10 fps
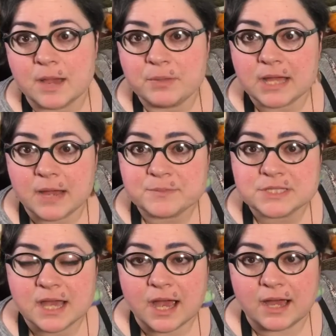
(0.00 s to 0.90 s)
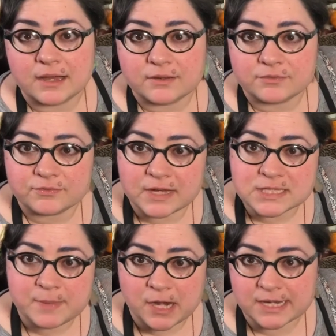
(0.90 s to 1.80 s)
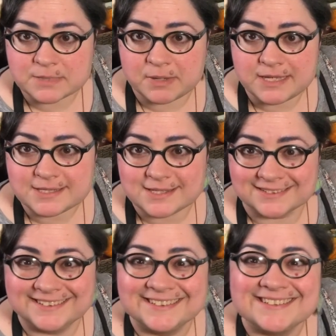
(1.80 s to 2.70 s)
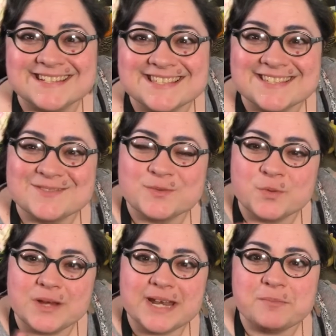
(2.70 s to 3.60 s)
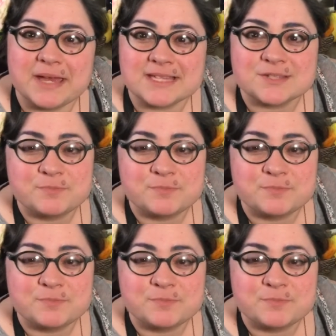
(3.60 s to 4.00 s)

couple cups of asparagus butts, just the woody bits.